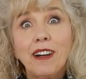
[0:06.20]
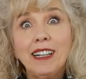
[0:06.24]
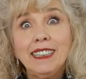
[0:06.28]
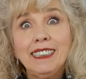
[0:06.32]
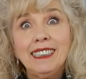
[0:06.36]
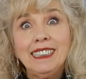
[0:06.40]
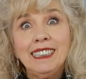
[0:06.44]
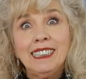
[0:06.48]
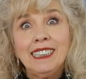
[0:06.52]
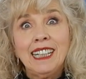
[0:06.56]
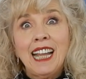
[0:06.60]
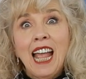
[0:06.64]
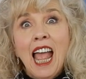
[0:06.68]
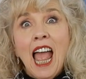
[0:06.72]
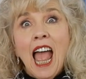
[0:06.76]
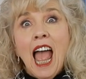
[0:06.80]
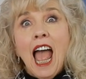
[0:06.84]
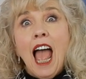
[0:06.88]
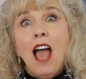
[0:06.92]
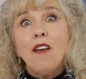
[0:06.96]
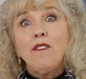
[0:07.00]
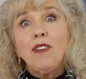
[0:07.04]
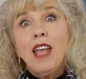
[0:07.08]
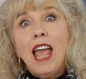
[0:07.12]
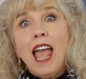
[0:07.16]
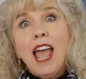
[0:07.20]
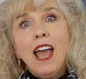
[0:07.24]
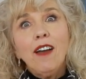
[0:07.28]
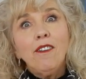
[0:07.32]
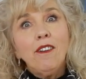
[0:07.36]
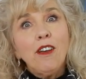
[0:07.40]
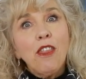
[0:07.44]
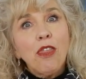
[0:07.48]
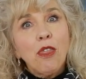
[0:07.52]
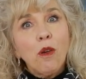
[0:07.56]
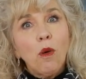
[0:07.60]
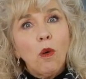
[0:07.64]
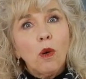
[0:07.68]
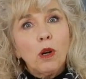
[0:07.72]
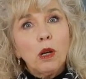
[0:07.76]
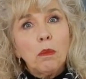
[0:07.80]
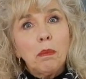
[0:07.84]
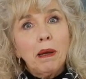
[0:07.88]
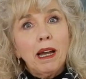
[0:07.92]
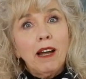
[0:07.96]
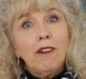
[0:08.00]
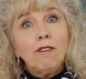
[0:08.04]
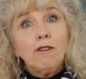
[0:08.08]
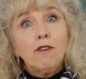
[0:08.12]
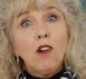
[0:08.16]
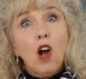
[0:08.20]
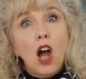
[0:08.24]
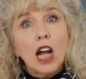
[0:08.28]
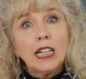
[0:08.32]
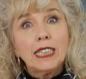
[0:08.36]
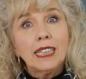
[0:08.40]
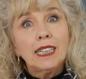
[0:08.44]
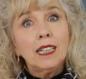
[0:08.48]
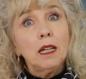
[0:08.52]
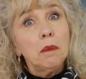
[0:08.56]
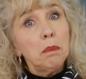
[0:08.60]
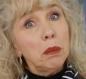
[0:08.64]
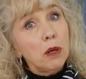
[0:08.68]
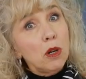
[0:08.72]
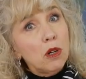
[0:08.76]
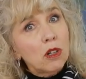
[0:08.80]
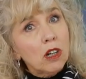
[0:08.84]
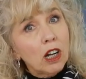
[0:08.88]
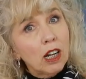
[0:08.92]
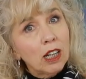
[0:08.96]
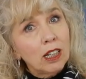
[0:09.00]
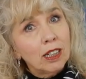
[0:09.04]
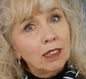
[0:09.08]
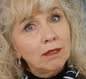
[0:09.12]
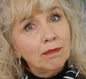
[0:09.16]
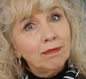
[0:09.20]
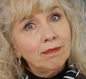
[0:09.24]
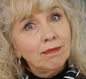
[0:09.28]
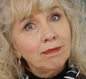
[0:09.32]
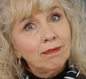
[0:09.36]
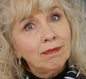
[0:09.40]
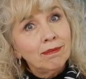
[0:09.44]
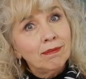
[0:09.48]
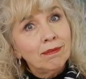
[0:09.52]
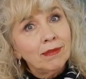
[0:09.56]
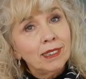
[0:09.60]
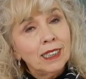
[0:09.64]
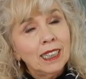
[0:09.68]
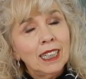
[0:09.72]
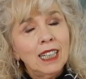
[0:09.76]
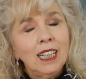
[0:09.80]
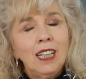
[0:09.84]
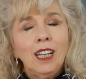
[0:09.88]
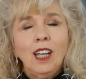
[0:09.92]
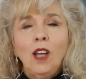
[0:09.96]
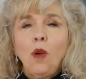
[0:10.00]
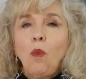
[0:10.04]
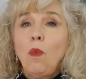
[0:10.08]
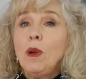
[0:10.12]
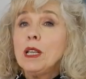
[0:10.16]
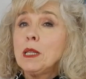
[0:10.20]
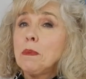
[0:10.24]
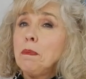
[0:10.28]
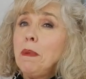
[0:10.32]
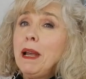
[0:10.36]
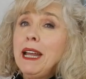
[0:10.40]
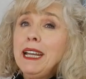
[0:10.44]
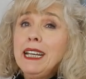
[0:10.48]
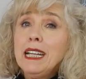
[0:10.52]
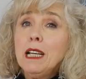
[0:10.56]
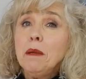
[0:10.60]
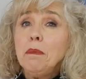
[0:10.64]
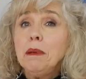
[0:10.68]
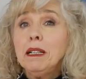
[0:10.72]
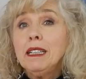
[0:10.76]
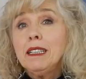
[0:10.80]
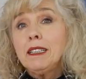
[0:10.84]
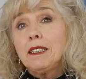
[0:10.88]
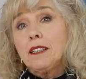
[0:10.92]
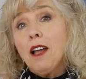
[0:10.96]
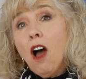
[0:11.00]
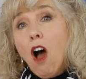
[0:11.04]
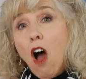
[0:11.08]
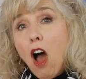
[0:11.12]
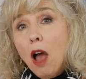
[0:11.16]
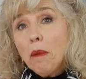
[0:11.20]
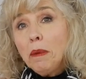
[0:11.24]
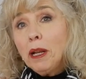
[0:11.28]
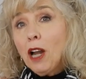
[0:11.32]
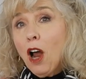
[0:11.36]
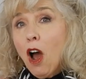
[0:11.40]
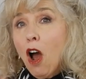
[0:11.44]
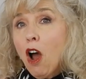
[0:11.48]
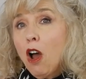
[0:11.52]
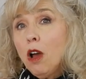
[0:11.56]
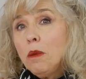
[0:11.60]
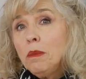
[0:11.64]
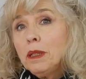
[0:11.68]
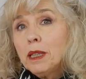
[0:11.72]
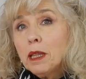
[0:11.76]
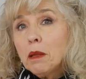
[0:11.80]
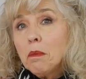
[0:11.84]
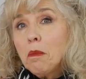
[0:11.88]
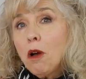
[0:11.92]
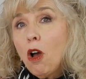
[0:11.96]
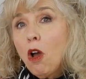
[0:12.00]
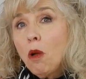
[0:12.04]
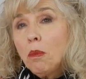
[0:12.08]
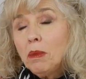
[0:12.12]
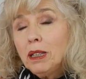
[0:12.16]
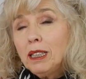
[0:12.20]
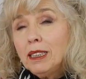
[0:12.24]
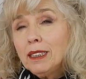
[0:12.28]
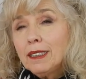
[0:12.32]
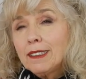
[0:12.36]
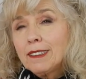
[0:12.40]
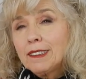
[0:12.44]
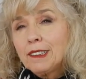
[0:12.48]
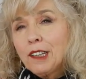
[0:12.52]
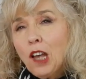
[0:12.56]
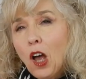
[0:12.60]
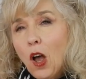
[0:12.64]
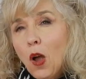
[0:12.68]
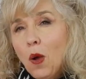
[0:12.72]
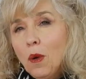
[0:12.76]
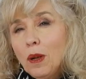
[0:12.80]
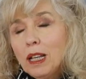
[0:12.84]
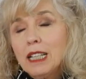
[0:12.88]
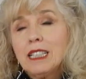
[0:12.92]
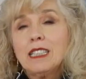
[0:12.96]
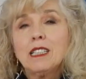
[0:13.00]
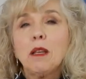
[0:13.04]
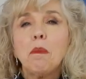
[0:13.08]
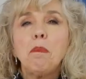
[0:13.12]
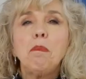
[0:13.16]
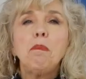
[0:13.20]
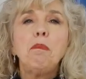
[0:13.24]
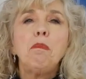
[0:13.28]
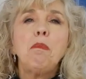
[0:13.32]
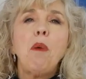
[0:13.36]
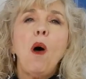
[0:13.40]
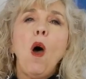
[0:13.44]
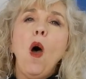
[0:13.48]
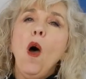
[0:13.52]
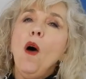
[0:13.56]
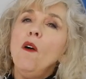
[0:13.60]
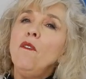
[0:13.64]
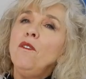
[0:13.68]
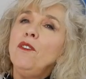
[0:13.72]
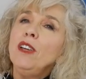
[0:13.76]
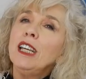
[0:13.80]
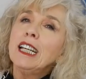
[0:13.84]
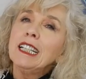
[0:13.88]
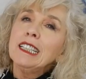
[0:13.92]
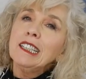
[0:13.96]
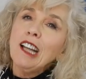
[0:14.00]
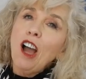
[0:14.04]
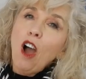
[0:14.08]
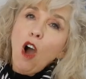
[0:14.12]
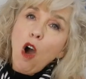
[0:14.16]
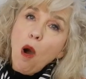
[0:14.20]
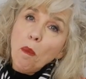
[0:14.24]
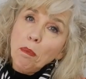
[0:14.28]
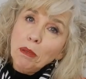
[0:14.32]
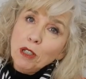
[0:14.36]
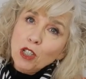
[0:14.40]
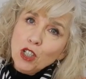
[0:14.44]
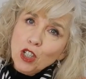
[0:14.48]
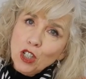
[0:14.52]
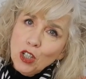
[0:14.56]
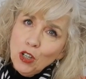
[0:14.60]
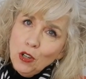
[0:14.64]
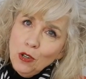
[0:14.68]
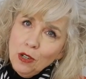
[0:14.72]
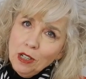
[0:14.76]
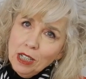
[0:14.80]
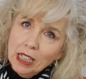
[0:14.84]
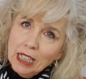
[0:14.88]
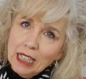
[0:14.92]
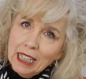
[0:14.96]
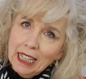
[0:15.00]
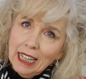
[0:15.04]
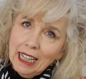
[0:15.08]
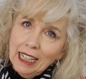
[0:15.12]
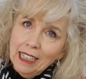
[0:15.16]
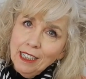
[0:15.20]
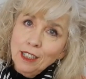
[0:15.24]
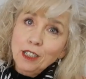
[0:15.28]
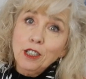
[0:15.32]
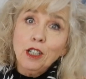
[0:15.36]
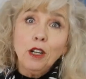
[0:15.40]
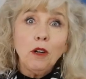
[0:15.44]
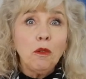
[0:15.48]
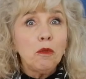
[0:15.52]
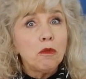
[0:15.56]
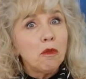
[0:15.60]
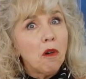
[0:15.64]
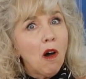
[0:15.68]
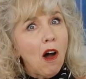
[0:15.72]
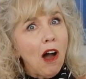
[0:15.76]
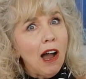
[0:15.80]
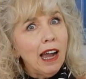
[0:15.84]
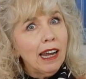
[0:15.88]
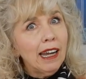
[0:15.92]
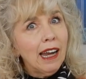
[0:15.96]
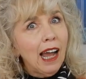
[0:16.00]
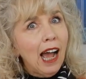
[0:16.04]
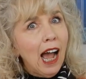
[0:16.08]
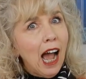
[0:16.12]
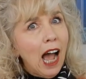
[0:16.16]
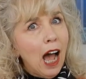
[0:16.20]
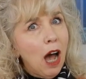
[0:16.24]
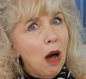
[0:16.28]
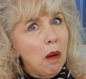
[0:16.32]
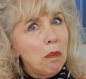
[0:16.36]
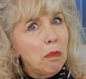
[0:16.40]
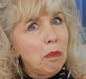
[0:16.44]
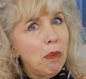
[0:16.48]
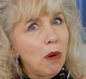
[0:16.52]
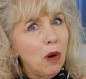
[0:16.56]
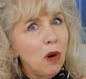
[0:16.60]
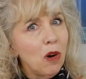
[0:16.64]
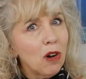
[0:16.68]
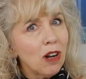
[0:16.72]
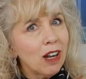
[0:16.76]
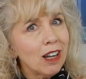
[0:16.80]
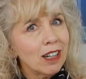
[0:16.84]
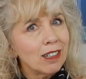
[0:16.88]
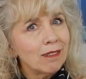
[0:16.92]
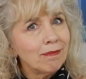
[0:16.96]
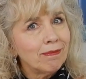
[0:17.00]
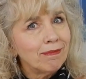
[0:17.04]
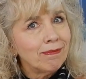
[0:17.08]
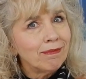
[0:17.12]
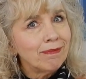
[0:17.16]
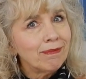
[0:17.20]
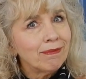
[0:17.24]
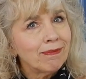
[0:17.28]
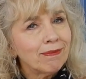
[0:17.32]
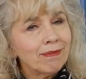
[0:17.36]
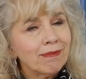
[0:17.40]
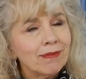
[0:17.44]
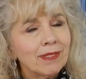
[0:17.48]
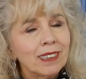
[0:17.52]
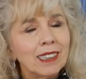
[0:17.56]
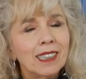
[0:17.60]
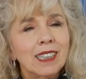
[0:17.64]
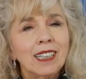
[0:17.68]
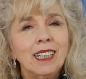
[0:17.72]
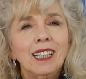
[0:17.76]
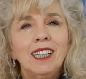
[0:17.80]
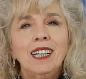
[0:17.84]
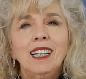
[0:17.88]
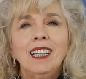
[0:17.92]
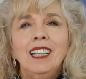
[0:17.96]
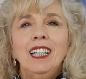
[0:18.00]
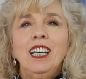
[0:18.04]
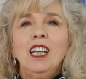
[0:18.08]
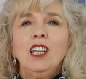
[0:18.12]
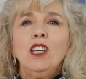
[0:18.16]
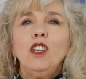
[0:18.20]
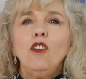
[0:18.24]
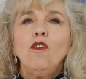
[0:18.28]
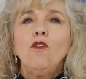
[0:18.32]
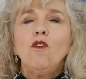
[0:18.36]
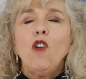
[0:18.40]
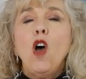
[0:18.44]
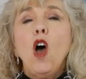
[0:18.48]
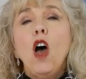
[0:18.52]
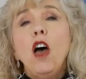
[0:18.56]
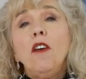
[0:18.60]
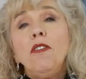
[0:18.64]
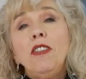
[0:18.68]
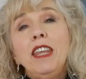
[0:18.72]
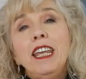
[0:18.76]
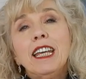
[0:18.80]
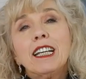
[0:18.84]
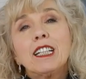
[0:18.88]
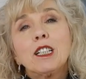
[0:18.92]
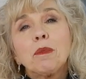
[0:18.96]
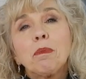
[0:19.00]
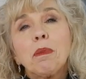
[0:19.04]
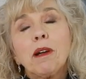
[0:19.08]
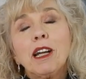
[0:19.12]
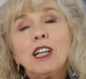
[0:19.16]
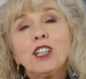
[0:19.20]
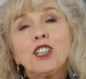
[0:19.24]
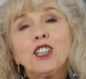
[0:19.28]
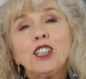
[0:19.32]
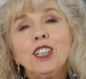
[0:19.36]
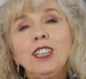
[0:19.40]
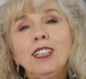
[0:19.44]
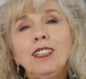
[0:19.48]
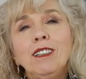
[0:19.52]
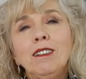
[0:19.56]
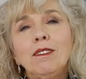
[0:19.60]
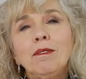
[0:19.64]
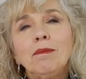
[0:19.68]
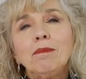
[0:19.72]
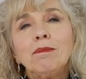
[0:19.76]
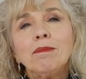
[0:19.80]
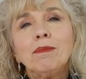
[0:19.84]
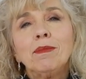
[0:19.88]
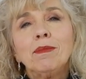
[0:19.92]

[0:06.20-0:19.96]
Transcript: one. Have you ever thought about writing a book? We're spending a bit of time at home at the moment, so it's a perfect opportunity to write a book. You've heard the expression,